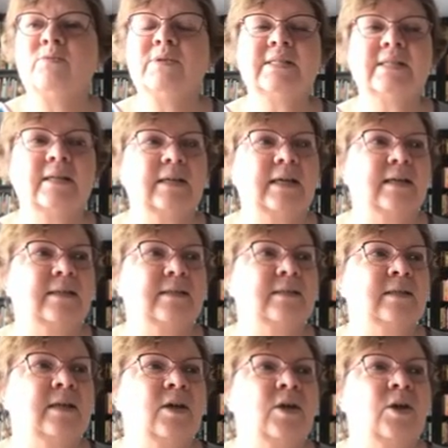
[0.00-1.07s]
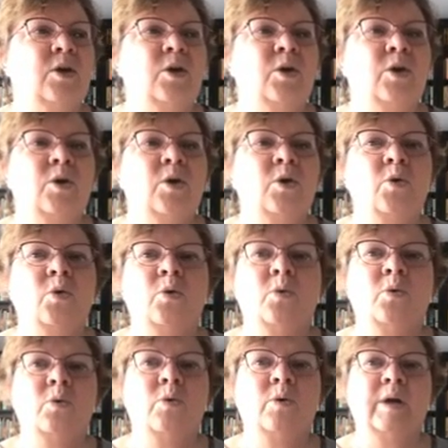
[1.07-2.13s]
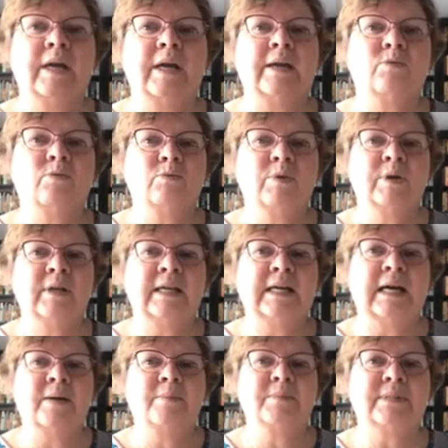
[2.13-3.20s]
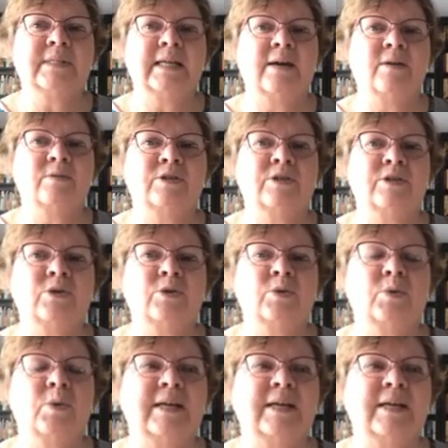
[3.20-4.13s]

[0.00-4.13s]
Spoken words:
resilience, it really comes down to